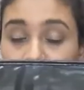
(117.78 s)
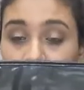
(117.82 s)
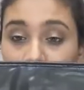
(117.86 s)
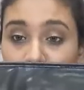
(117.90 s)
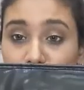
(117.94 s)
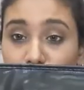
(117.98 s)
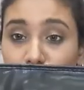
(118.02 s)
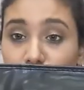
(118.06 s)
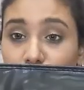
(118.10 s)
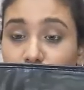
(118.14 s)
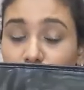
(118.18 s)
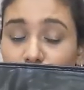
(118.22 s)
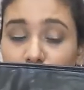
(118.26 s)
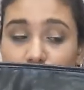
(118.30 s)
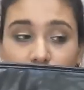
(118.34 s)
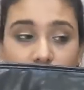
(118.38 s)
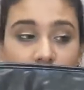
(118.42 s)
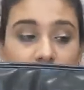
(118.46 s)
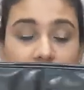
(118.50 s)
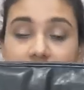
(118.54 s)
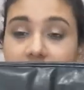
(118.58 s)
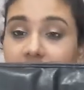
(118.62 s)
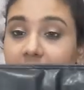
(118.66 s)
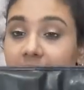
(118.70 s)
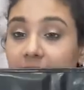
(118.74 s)
brush
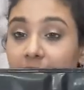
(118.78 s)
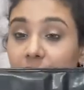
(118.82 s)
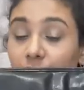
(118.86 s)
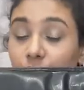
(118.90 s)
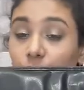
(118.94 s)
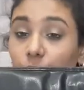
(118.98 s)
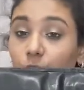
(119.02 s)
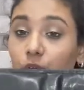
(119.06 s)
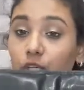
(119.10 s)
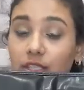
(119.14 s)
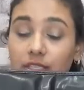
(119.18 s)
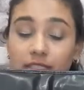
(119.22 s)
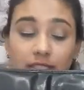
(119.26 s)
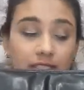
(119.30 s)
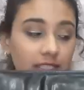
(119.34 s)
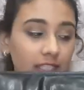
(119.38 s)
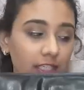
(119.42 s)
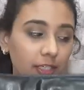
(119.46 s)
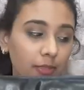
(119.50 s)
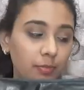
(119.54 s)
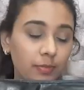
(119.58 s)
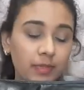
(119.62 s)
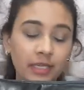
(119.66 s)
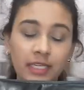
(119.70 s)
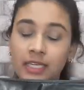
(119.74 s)
set
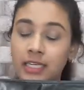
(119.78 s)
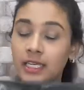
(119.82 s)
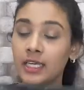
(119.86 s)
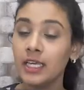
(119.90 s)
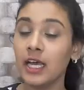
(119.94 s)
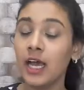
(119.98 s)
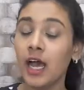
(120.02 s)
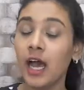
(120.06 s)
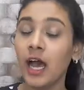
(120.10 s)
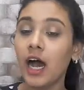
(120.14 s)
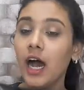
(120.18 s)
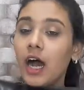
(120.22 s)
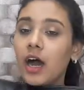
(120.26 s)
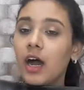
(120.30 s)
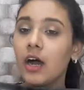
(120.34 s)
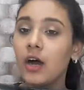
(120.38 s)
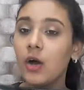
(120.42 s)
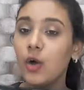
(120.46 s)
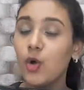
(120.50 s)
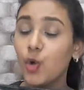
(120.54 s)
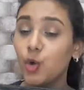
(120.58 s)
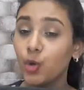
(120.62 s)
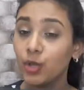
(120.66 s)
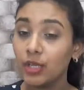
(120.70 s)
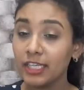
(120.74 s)
costed me
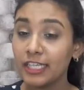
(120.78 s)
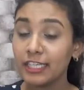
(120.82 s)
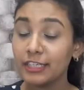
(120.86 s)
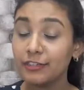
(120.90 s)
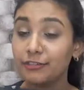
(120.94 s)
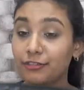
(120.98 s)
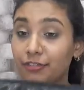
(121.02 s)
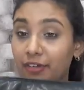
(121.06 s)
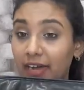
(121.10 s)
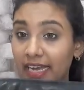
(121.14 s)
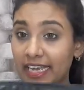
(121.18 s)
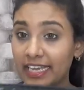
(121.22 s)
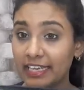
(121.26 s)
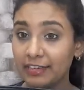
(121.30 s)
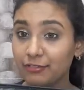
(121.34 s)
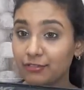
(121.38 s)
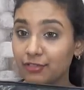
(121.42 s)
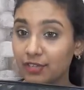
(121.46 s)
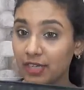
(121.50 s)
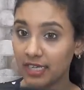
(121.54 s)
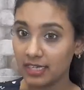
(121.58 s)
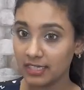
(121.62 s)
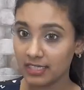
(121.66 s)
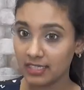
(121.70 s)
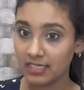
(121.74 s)
uh, only five
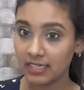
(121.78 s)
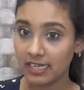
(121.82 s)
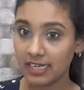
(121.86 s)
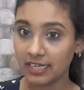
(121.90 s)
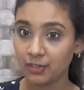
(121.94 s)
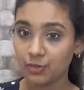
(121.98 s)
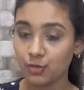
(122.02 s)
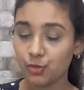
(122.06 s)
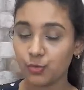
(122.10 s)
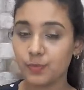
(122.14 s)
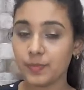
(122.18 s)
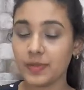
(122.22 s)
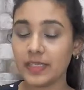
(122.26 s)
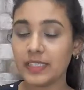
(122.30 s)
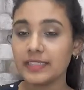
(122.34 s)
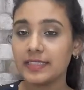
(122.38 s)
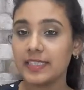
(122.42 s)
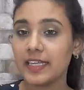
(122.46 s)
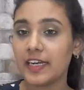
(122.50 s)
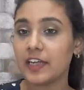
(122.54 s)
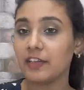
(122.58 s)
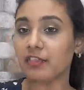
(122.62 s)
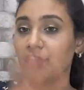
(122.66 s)
ninety-nine rupees. There